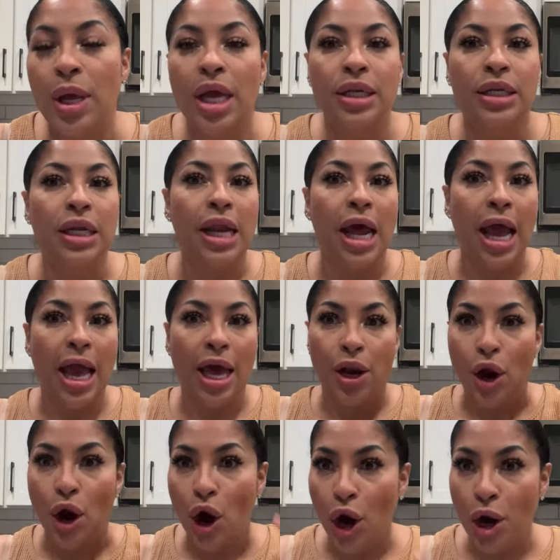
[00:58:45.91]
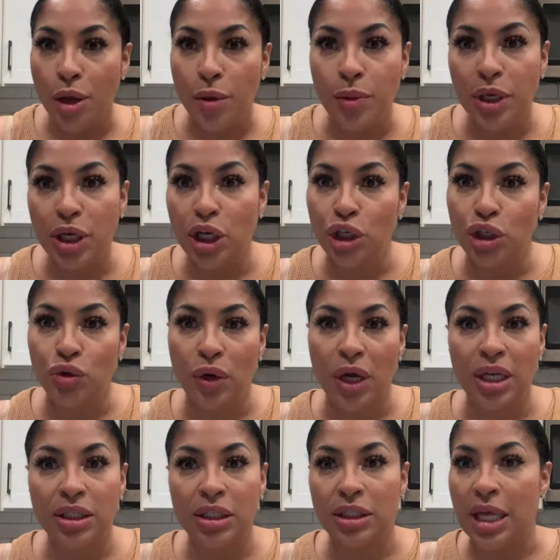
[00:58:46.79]
Then I had to hurry up and get
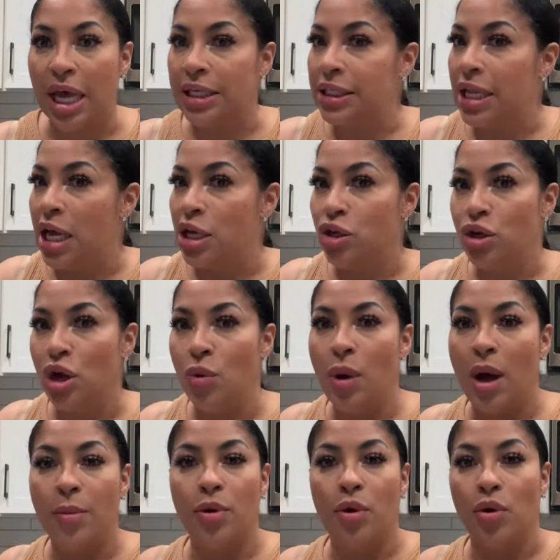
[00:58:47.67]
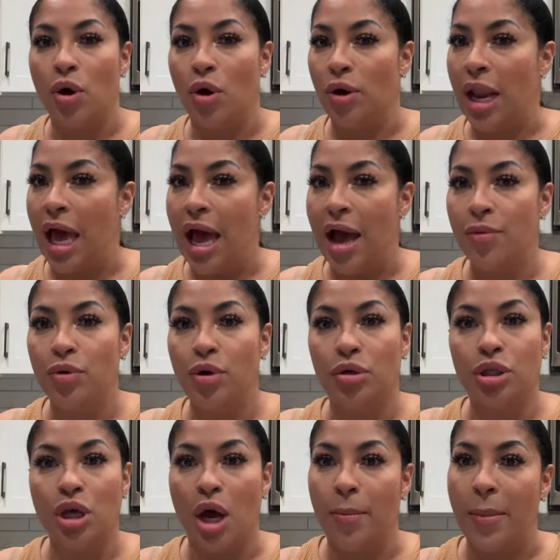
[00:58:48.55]
dressed because I was like, you know what? I'm going to go live. We're going
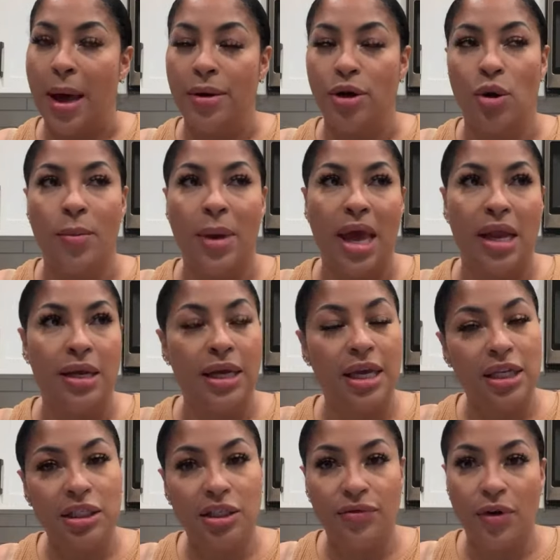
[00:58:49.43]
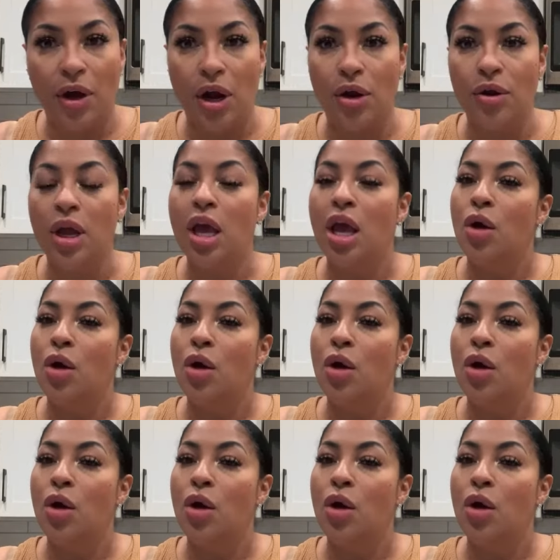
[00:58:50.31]
to talk about nomadic introvert.